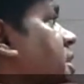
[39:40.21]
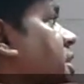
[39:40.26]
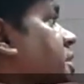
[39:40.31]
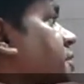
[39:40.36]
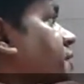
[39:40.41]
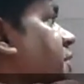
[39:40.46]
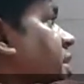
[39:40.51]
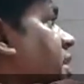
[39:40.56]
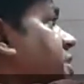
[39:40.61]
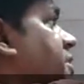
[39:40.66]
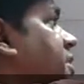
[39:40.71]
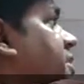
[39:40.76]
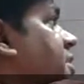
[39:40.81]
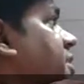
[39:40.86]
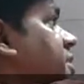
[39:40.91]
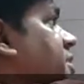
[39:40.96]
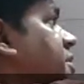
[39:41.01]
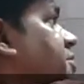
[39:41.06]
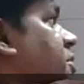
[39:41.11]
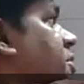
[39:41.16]
If tension
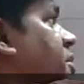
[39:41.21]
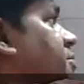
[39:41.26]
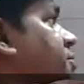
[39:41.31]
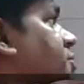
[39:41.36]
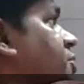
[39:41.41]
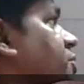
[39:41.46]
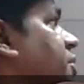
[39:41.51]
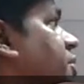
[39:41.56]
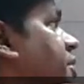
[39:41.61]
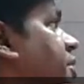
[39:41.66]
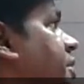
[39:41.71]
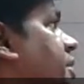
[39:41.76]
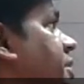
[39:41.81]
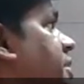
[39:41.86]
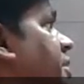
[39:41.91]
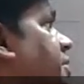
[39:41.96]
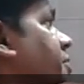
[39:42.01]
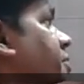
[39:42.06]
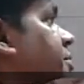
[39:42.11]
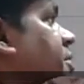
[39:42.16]
doesn't become zero here, it
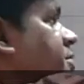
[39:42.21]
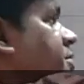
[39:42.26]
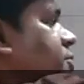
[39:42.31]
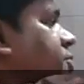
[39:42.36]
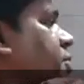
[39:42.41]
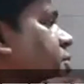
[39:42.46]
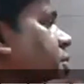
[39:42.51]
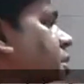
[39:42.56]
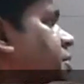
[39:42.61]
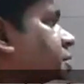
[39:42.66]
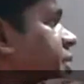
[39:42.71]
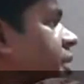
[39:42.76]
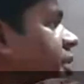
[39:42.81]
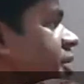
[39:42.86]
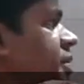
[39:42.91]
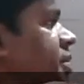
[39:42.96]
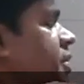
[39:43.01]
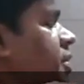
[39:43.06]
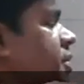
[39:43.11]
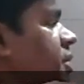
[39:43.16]
never becomes zero anywhere.
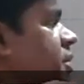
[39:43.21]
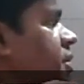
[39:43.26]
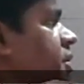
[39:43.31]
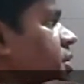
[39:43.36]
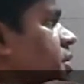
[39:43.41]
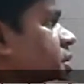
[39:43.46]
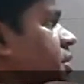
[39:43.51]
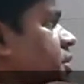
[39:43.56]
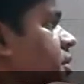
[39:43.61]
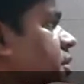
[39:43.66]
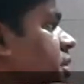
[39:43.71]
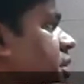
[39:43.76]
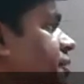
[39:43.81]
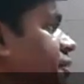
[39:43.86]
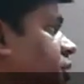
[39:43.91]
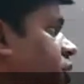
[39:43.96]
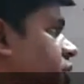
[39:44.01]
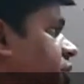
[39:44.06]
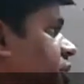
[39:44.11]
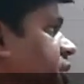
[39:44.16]

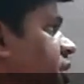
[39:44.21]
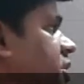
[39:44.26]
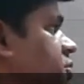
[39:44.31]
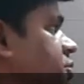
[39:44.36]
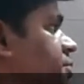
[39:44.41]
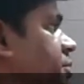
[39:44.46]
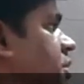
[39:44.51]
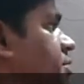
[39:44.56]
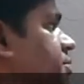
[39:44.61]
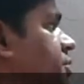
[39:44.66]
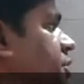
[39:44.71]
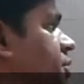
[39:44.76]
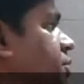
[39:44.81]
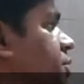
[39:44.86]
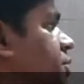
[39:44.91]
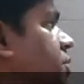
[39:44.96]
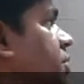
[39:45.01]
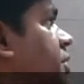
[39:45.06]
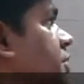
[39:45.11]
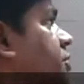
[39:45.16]
If at all it has to become
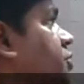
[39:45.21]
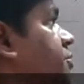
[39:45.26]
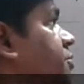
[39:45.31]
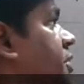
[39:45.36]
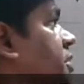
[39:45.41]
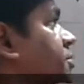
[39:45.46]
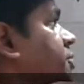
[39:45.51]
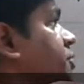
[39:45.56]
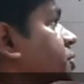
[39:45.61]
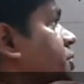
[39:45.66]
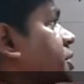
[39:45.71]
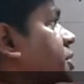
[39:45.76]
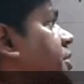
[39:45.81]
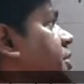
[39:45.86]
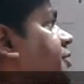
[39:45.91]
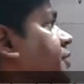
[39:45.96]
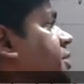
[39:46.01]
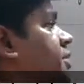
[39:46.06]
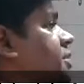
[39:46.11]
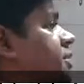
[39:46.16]
zero, it should become zero
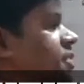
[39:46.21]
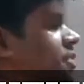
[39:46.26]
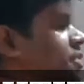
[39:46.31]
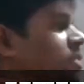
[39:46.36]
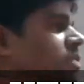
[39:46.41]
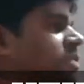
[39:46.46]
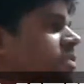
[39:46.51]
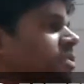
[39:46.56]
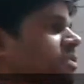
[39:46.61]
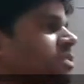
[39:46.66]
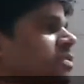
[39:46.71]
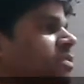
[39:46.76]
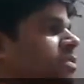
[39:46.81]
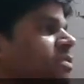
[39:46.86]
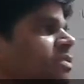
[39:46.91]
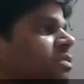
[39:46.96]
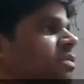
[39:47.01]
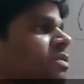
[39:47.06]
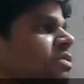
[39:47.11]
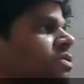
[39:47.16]
here first.
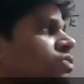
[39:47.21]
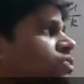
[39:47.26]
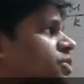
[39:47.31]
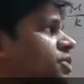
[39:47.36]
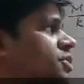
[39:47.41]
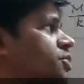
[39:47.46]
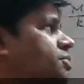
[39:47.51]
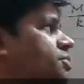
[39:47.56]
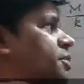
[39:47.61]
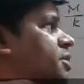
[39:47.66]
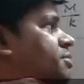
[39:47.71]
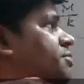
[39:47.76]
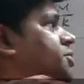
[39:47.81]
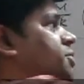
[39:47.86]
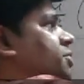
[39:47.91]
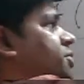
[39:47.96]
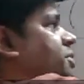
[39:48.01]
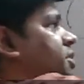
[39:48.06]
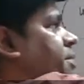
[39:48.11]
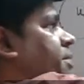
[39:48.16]
So it should become
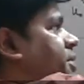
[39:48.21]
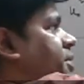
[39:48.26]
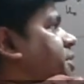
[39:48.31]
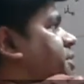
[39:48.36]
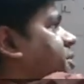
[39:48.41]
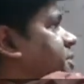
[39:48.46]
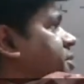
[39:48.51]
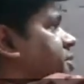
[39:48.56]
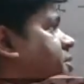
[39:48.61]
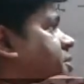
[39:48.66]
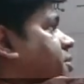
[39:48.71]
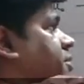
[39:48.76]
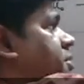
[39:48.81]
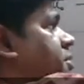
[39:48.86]
zero in the upper region.